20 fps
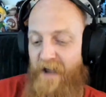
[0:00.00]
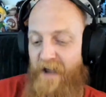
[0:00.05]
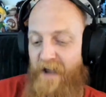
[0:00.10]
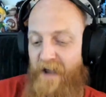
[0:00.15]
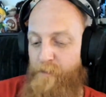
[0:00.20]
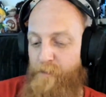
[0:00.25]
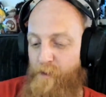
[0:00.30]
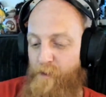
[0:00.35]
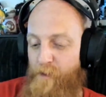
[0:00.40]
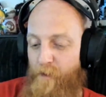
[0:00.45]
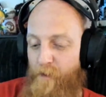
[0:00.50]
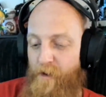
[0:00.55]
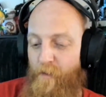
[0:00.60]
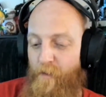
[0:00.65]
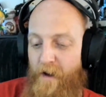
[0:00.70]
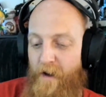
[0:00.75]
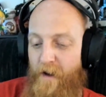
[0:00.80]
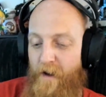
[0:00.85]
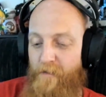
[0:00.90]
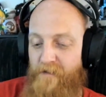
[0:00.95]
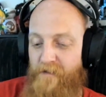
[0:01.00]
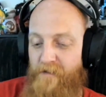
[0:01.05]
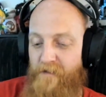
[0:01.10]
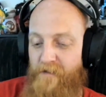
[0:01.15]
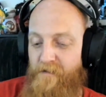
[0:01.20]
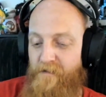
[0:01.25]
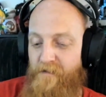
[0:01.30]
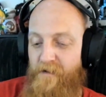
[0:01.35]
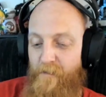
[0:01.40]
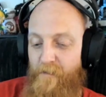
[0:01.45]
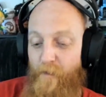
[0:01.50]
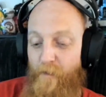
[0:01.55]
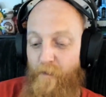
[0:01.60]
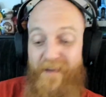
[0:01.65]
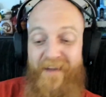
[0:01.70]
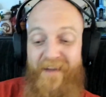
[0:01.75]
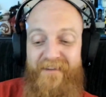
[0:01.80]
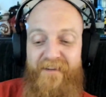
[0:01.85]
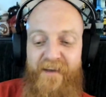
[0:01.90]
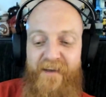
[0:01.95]
will be going around. And well,
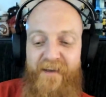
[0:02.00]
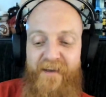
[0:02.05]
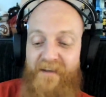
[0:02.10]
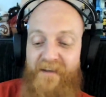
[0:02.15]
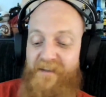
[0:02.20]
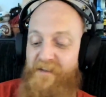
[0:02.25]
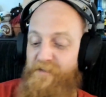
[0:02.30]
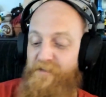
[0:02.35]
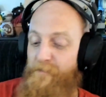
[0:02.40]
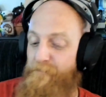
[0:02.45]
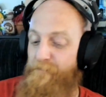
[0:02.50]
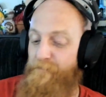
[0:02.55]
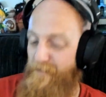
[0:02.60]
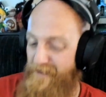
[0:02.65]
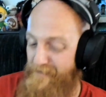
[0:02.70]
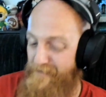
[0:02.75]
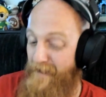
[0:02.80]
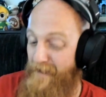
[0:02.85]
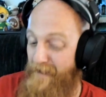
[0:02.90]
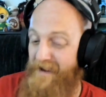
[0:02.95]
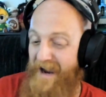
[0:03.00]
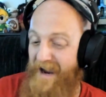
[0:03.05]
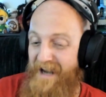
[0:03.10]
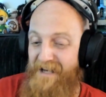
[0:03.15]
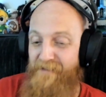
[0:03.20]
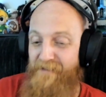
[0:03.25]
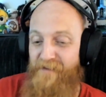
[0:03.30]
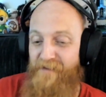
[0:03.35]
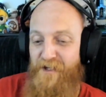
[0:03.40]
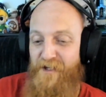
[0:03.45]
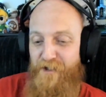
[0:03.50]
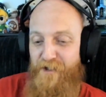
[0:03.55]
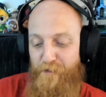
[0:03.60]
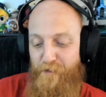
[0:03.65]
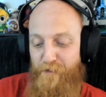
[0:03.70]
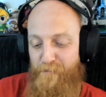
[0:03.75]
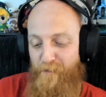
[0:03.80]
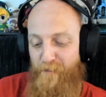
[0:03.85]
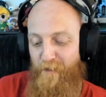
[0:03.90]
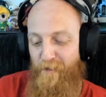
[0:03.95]
that's the thing. Like my kind of issue
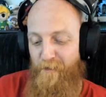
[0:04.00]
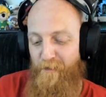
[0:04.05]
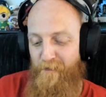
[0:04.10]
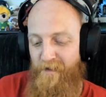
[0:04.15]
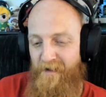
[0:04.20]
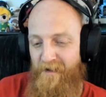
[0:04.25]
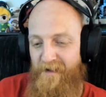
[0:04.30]
tomorrow...